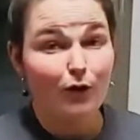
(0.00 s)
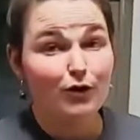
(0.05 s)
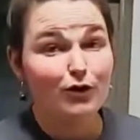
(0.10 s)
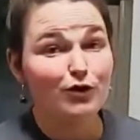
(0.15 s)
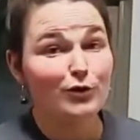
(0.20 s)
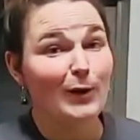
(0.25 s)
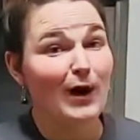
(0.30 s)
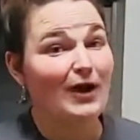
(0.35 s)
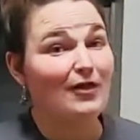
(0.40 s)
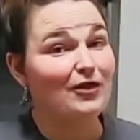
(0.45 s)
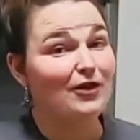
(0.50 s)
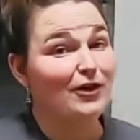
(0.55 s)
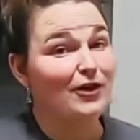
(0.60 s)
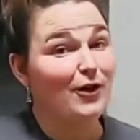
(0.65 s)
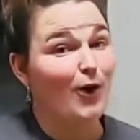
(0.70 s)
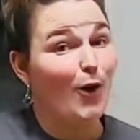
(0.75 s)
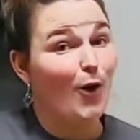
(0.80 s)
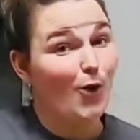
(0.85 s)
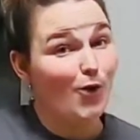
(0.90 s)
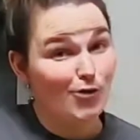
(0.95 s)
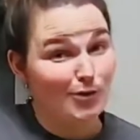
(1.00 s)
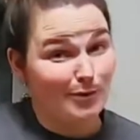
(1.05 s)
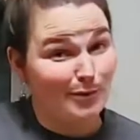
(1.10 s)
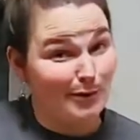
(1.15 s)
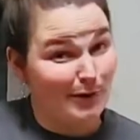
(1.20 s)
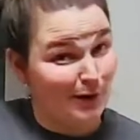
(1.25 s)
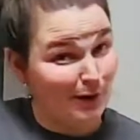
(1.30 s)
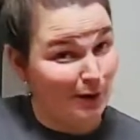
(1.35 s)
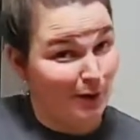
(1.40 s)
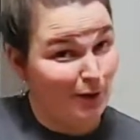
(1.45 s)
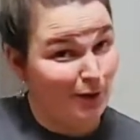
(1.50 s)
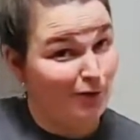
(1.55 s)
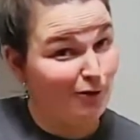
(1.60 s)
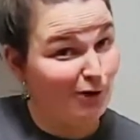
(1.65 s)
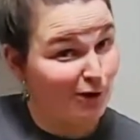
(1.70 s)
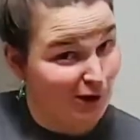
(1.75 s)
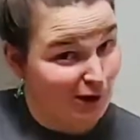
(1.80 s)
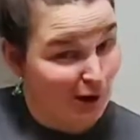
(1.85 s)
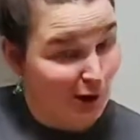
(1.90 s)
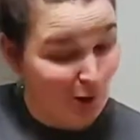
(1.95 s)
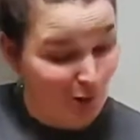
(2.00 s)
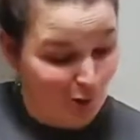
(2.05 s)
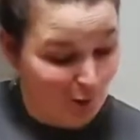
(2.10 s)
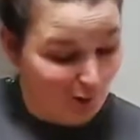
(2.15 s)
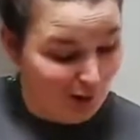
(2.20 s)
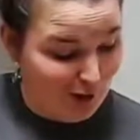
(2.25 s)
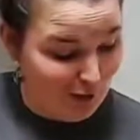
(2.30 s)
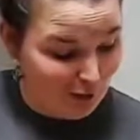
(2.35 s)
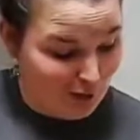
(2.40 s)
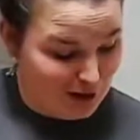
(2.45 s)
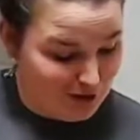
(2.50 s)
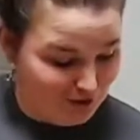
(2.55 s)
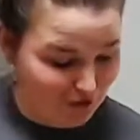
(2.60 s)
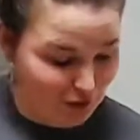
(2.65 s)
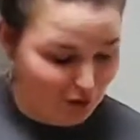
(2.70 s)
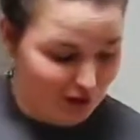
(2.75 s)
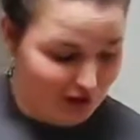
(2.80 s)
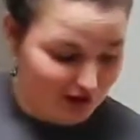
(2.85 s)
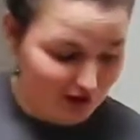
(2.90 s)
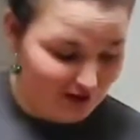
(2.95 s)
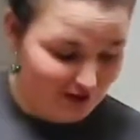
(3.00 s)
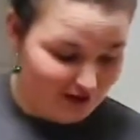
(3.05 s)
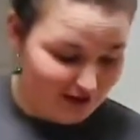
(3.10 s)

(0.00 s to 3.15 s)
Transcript: to add the oatmeal for the oatmeal raisin cookies.